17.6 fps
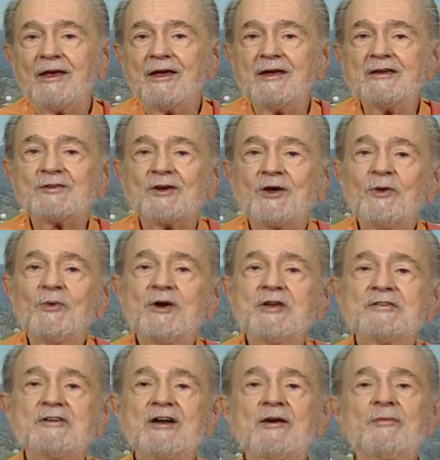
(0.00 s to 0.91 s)
He's
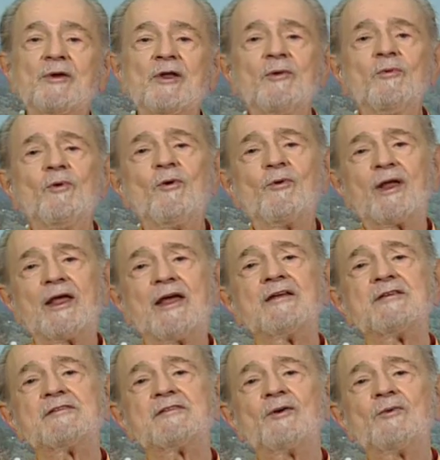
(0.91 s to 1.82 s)
always there, but he won't
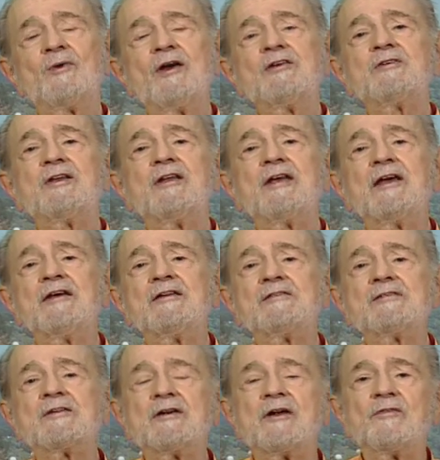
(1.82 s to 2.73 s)
answer. Why should he
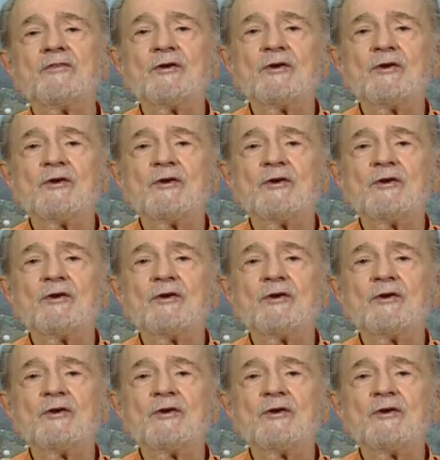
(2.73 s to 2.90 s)
answer if